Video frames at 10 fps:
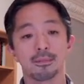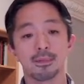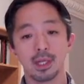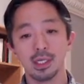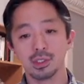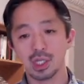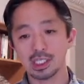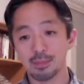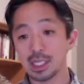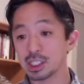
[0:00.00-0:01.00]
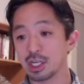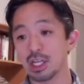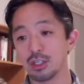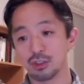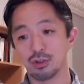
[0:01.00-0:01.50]
Okay, so that's basically the
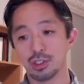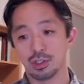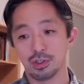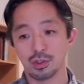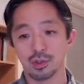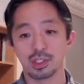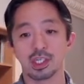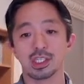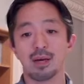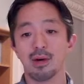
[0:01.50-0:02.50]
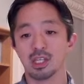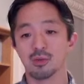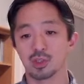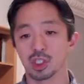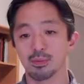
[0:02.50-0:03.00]
intuition. So there's a some
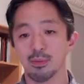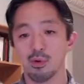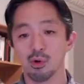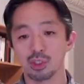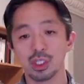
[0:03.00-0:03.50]
unobservables